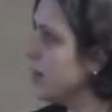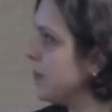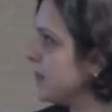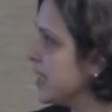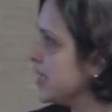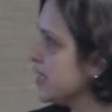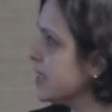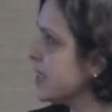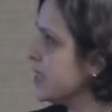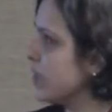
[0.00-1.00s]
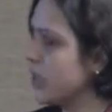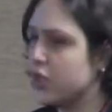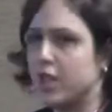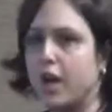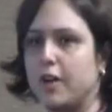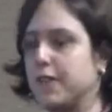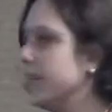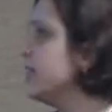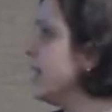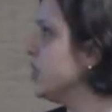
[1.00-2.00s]
This is the structure of
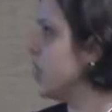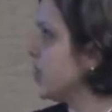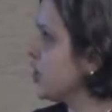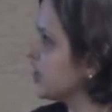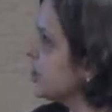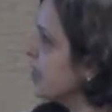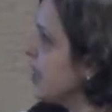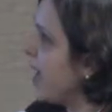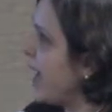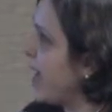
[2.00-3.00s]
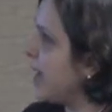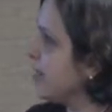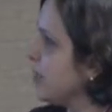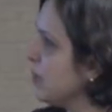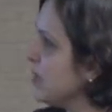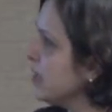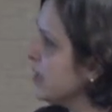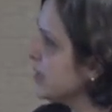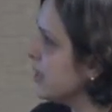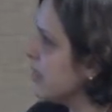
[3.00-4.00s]
a tight junction, and it might
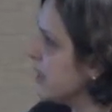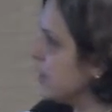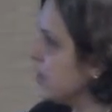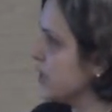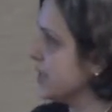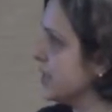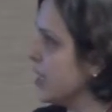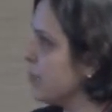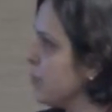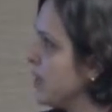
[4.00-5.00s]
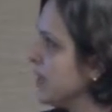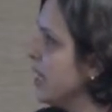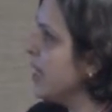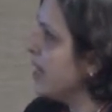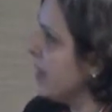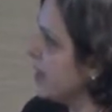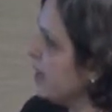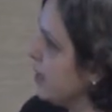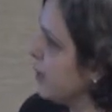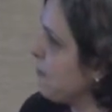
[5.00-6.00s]
not seem very interesting, but
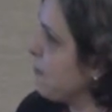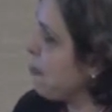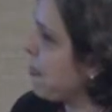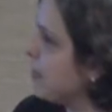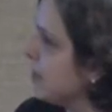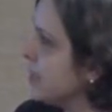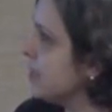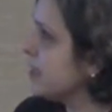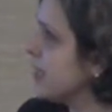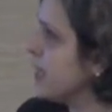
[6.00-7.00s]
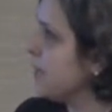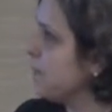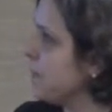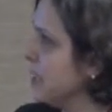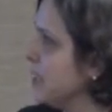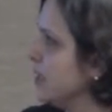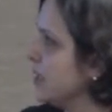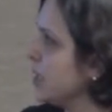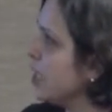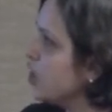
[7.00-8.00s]
this is the
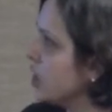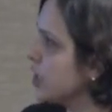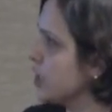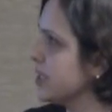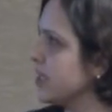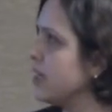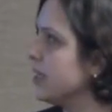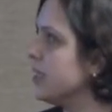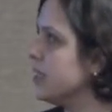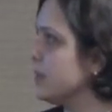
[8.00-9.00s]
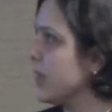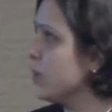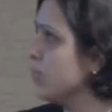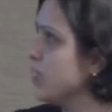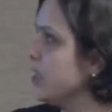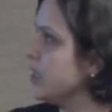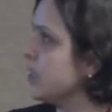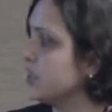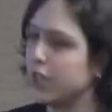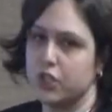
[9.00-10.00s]
tight junctions are these macromolecular
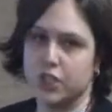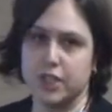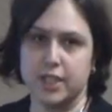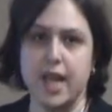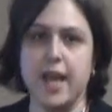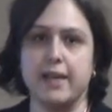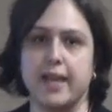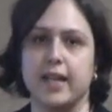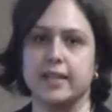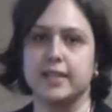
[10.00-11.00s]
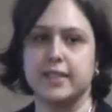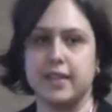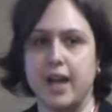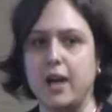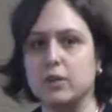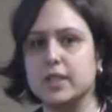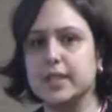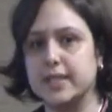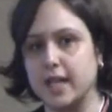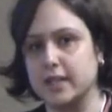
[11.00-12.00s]
structures that surround
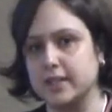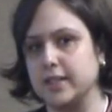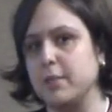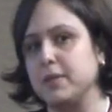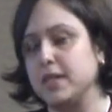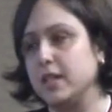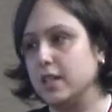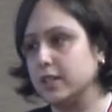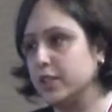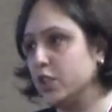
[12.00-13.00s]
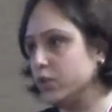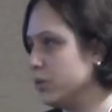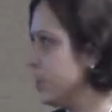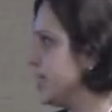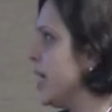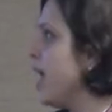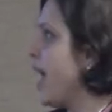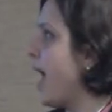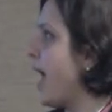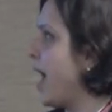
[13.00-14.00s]
the cells in epithelial tissues,
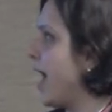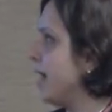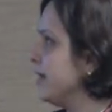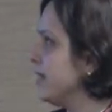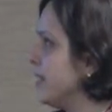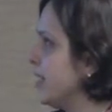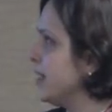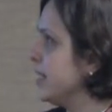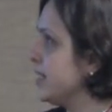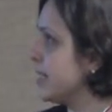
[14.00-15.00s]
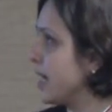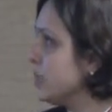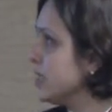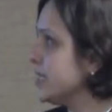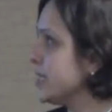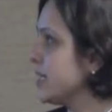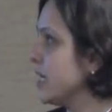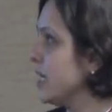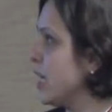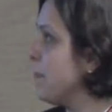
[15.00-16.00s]
and they surround the cells
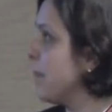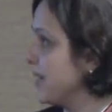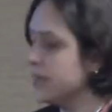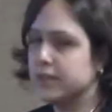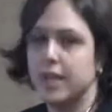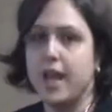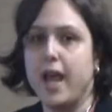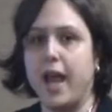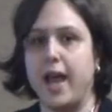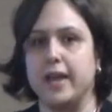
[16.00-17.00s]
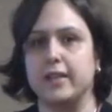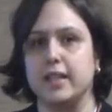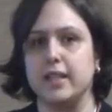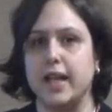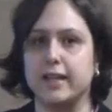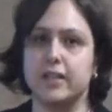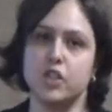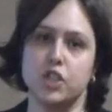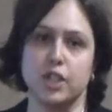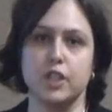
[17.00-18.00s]
like a belt. And in
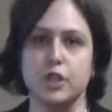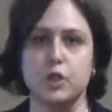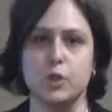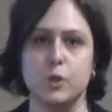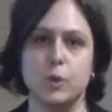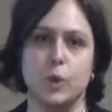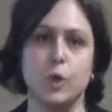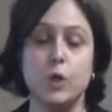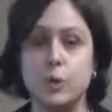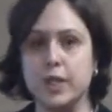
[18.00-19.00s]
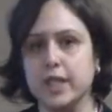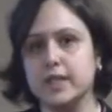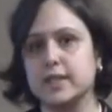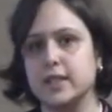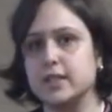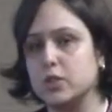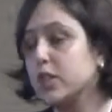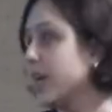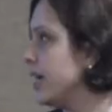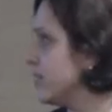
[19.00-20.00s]
addition to gluing the cells
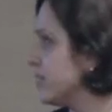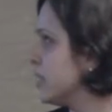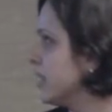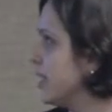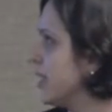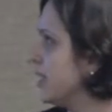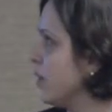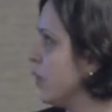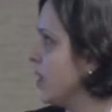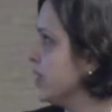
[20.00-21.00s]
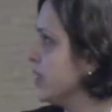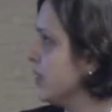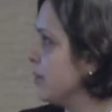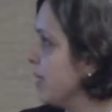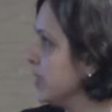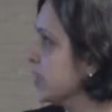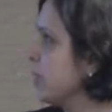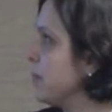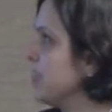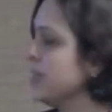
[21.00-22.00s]
together, like one belt
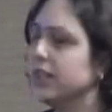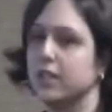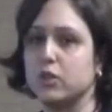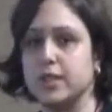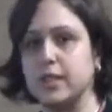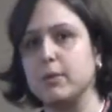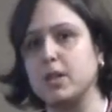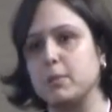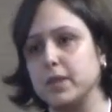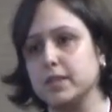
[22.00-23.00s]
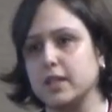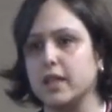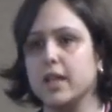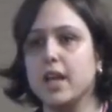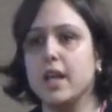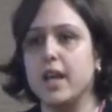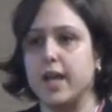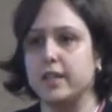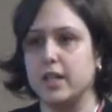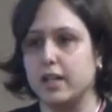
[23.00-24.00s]
can be connected to a similar belt on
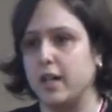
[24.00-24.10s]
a